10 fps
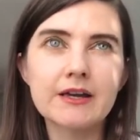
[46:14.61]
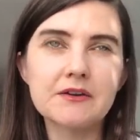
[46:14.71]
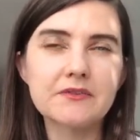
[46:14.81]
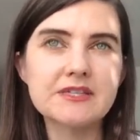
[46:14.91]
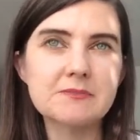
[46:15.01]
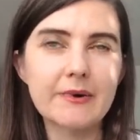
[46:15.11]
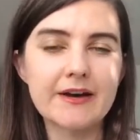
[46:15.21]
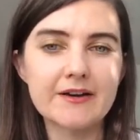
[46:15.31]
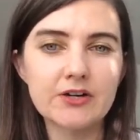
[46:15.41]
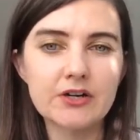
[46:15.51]
if it's
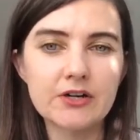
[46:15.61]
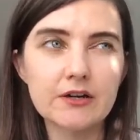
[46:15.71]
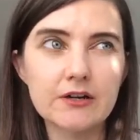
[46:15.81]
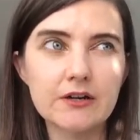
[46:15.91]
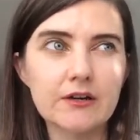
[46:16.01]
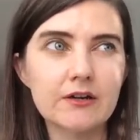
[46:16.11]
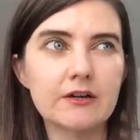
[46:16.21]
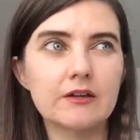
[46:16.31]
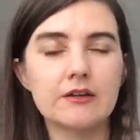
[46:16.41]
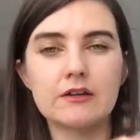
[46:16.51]
better,
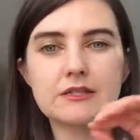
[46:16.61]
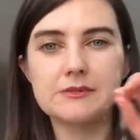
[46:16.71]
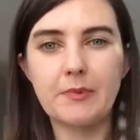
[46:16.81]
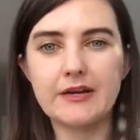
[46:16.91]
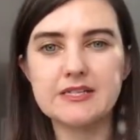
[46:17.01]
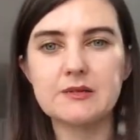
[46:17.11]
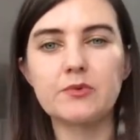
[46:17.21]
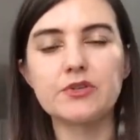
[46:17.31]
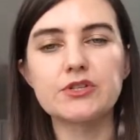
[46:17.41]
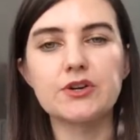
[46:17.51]
it's
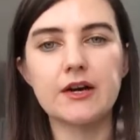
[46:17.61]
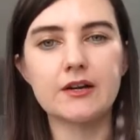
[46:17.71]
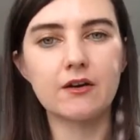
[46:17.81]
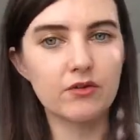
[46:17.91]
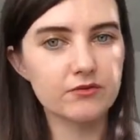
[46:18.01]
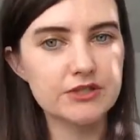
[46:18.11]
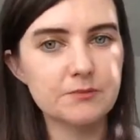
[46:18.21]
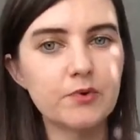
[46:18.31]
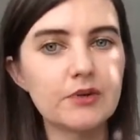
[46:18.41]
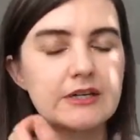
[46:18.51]
possible to kind of already
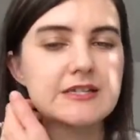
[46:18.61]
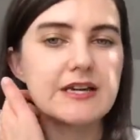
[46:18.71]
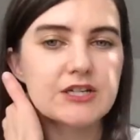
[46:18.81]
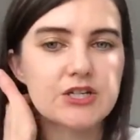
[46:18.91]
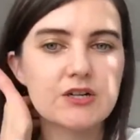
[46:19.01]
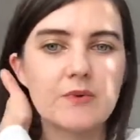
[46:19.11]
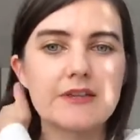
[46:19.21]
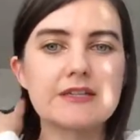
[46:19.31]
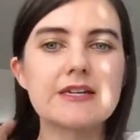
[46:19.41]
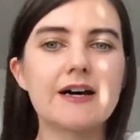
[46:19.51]
book a session with
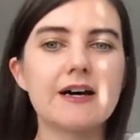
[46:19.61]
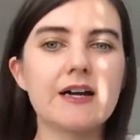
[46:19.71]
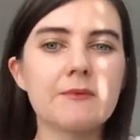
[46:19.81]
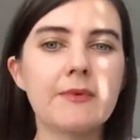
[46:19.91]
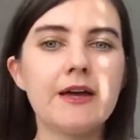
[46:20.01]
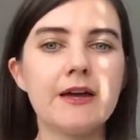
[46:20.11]
a time.